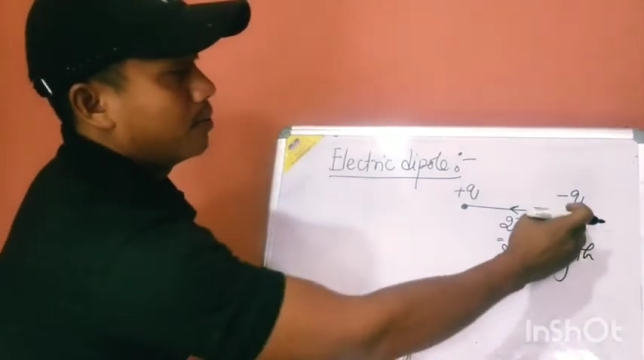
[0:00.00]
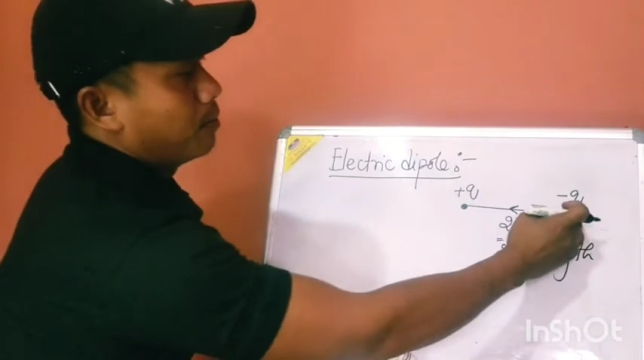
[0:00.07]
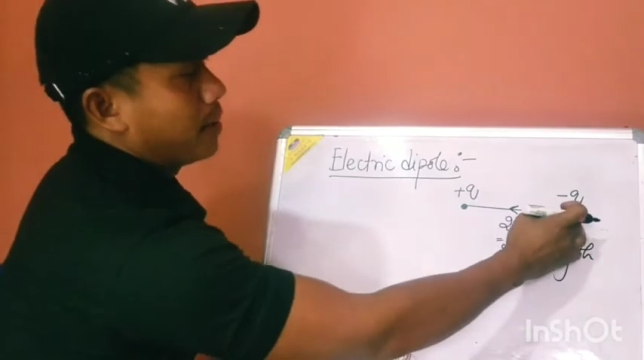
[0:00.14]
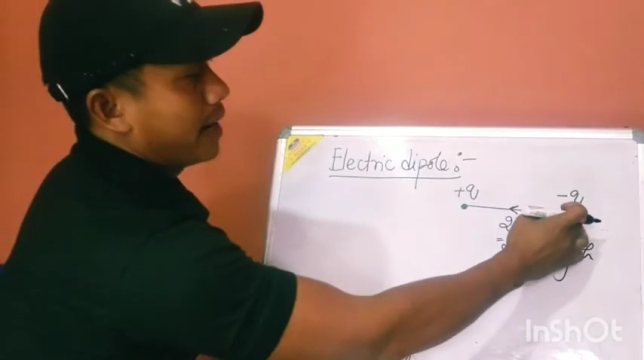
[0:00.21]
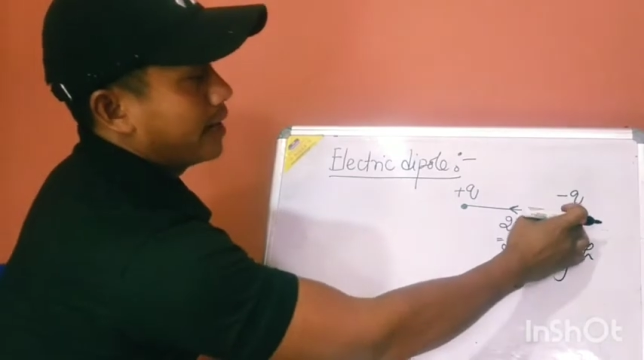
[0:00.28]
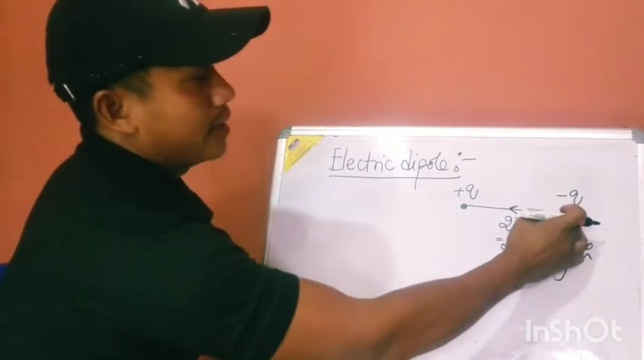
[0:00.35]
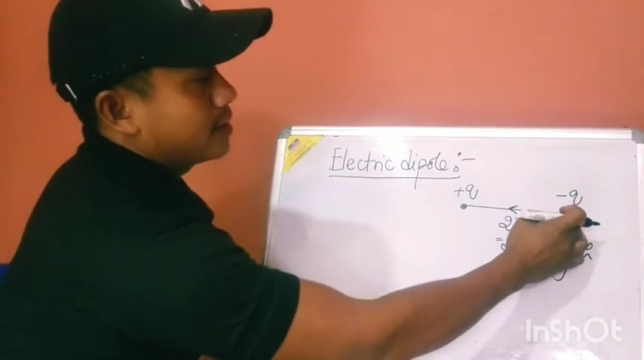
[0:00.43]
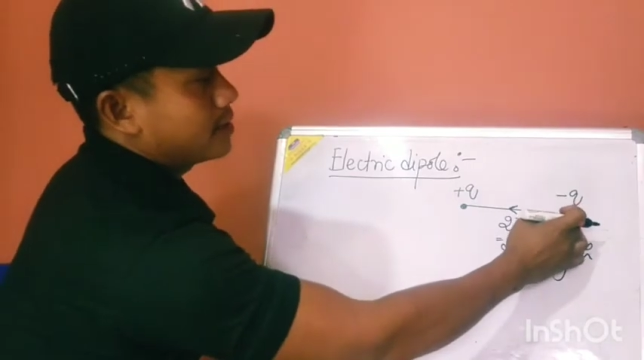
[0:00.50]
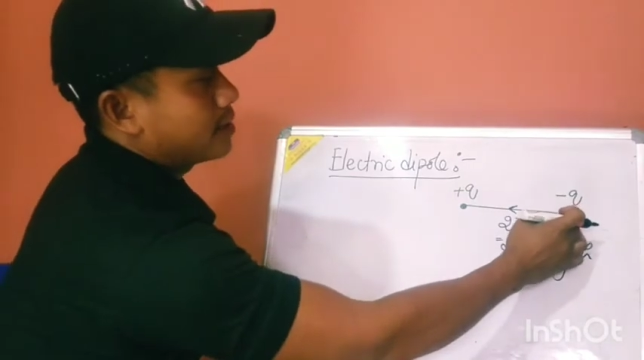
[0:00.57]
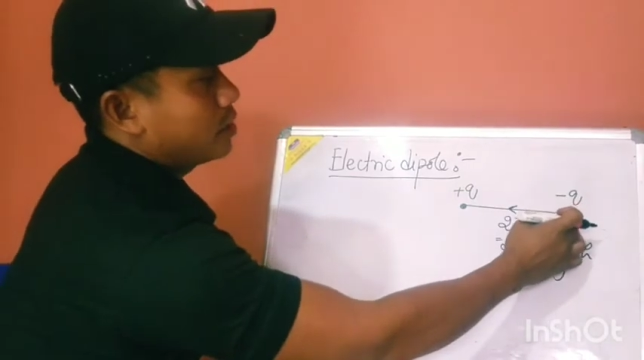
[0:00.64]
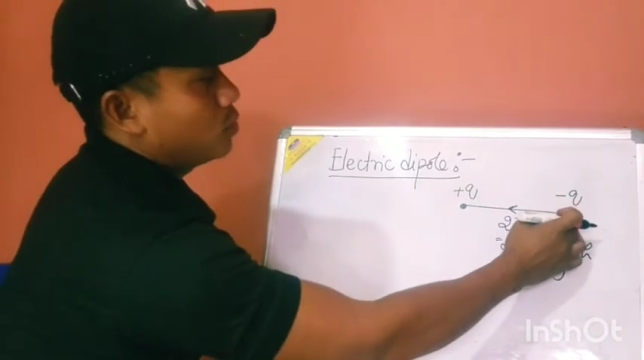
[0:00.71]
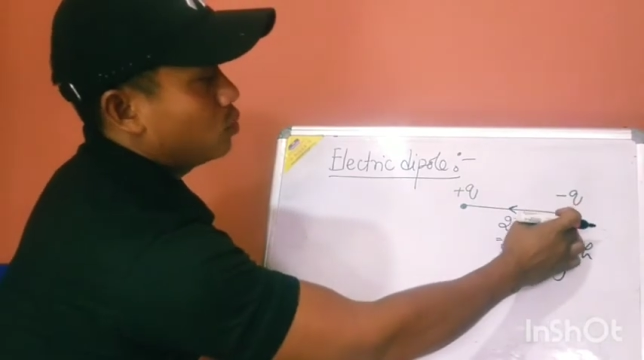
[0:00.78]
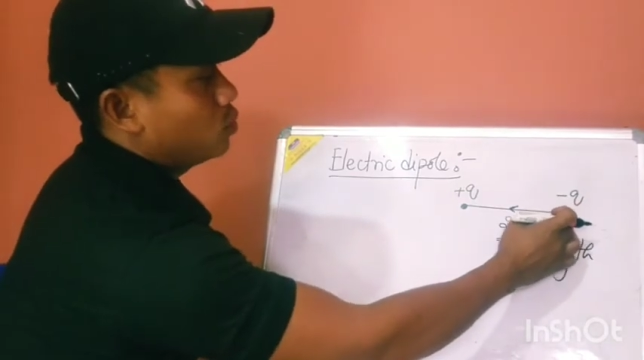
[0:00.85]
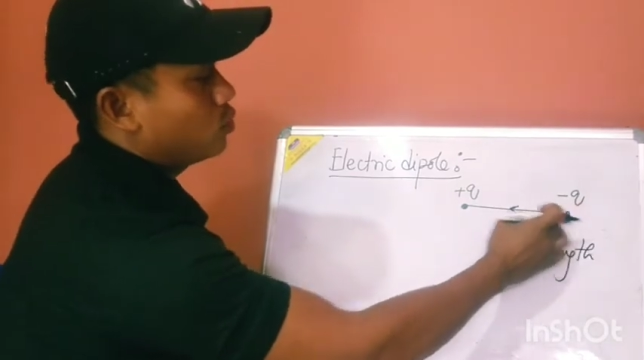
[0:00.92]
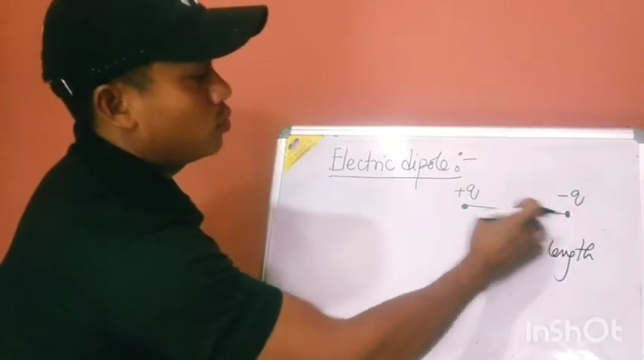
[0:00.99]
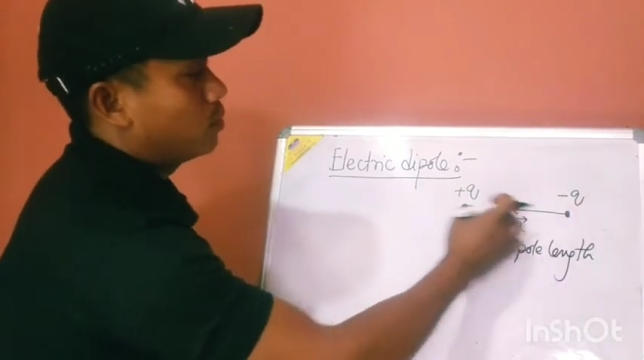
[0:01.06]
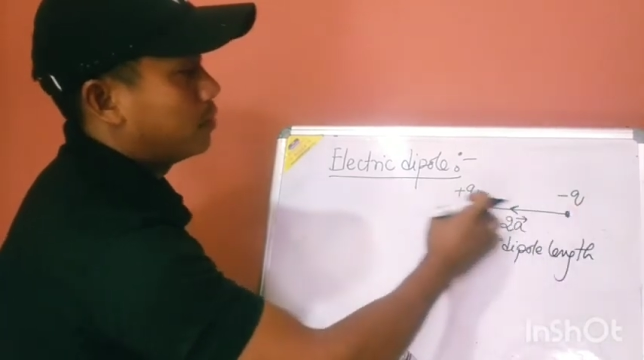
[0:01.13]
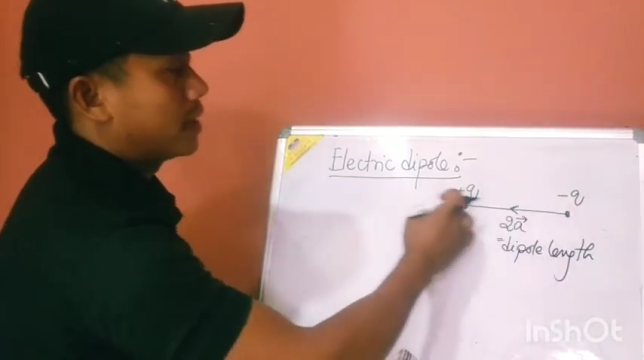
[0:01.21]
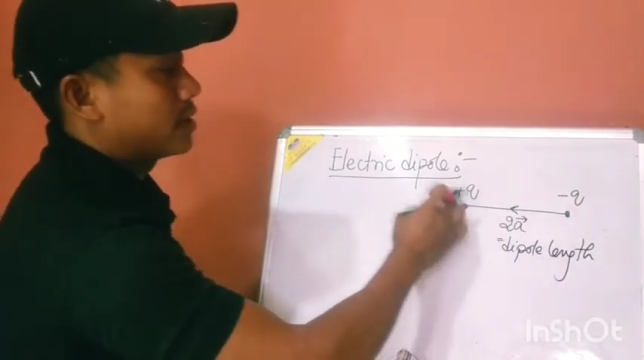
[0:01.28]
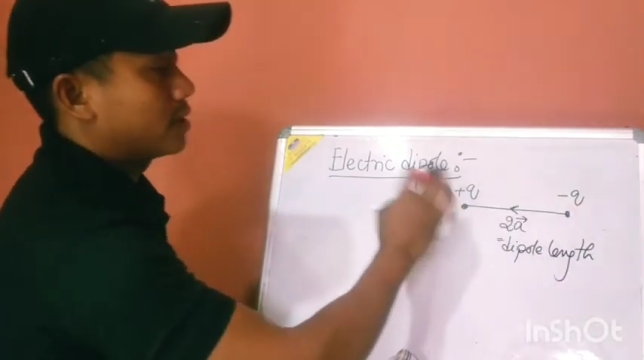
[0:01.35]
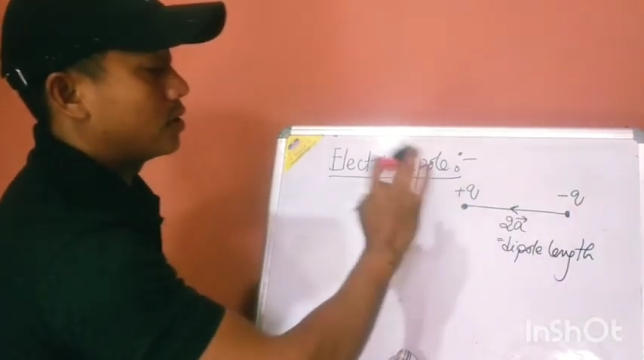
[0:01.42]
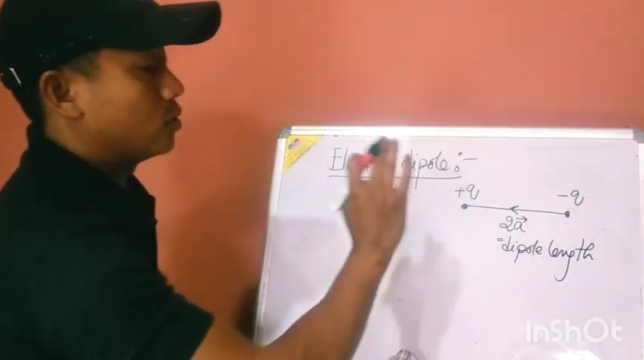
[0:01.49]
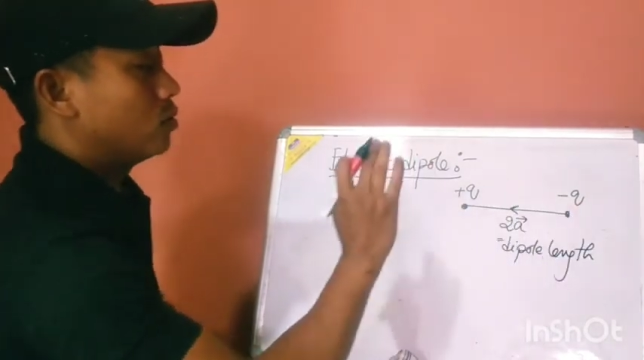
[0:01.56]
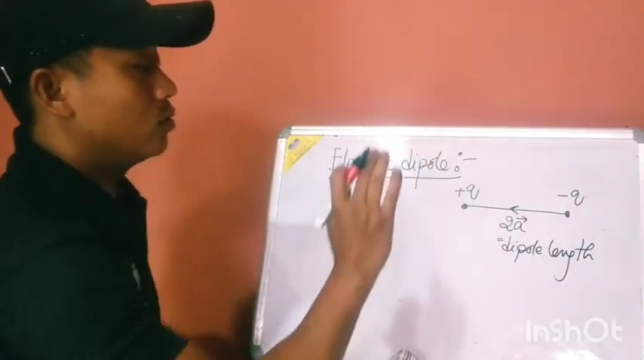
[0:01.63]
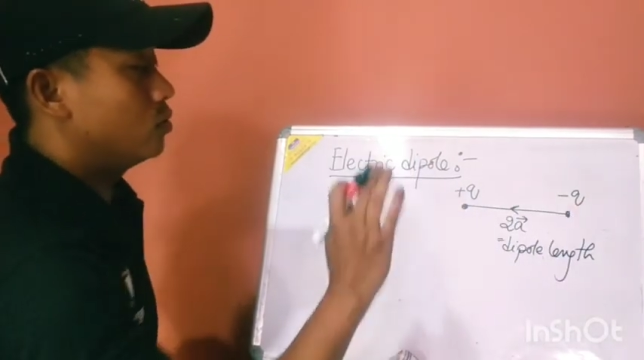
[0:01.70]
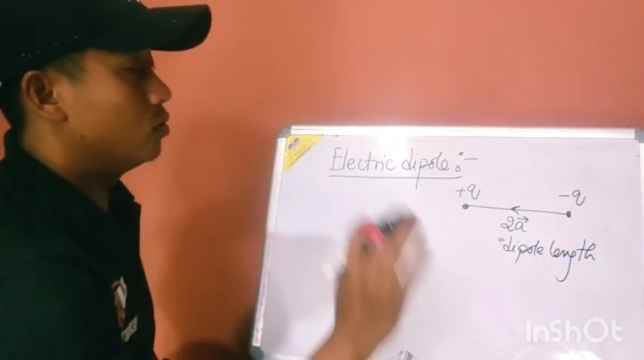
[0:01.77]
minus q to plus q.